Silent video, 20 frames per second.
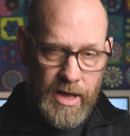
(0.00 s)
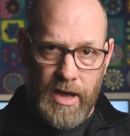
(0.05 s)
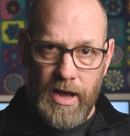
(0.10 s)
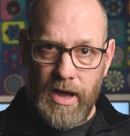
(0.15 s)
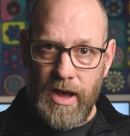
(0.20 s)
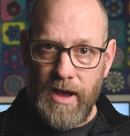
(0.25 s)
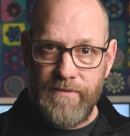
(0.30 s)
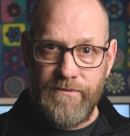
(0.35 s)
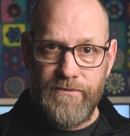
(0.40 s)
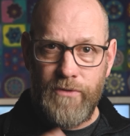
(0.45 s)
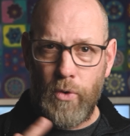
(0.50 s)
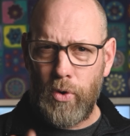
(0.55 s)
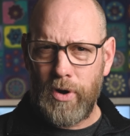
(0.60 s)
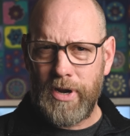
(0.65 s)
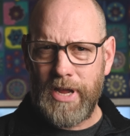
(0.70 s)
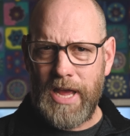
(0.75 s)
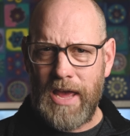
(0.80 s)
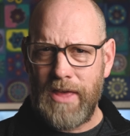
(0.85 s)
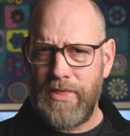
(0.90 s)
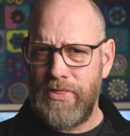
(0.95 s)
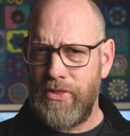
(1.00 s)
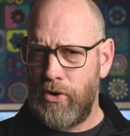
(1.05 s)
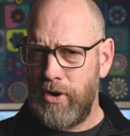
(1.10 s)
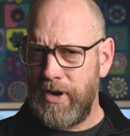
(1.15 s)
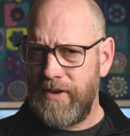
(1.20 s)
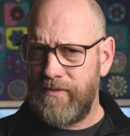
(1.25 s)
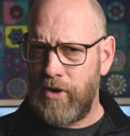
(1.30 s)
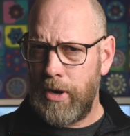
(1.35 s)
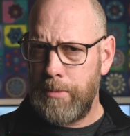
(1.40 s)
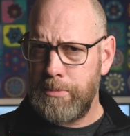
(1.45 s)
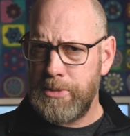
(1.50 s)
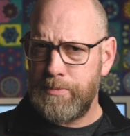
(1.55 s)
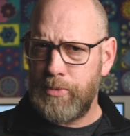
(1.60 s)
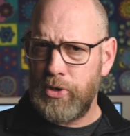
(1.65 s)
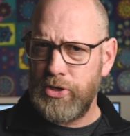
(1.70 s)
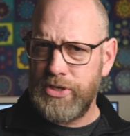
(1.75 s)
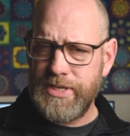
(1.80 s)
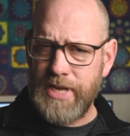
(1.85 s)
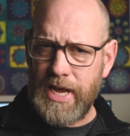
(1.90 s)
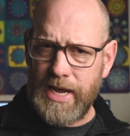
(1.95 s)
4K 30 frames per
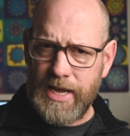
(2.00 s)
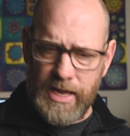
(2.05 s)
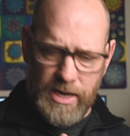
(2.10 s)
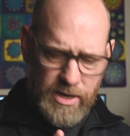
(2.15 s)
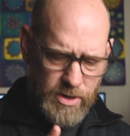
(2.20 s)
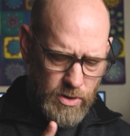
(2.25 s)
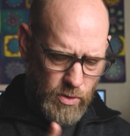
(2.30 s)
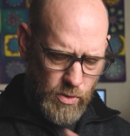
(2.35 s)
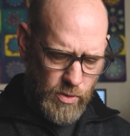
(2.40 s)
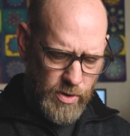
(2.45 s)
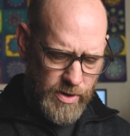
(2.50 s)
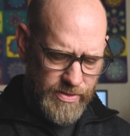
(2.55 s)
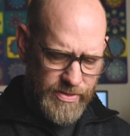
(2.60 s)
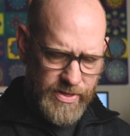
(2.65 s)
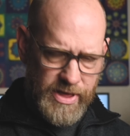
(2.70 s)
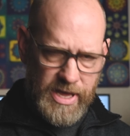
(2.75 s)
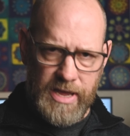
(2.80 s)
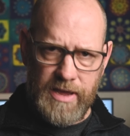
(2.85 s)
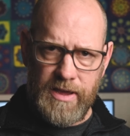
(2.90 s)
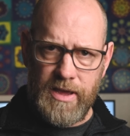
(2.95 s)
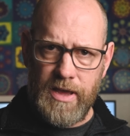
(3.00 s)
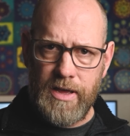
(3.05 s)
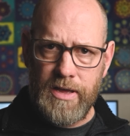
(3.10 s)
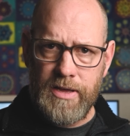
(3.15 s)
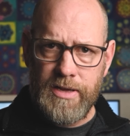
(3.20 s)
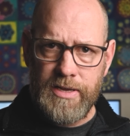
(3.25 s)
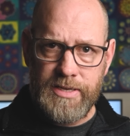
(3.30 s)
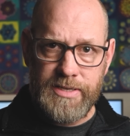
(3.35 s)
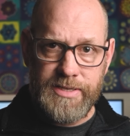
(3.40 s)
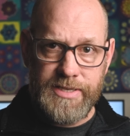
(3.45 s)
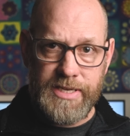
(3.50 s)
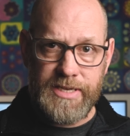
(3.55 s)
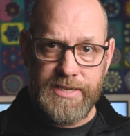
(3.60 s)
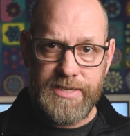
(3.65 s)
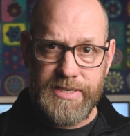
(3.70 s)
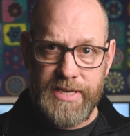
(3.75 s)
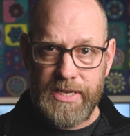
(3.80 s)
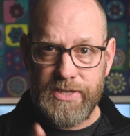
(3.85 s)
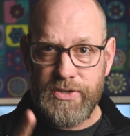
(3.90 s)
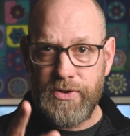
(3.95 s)
second on the
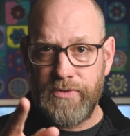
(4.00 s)
Z6.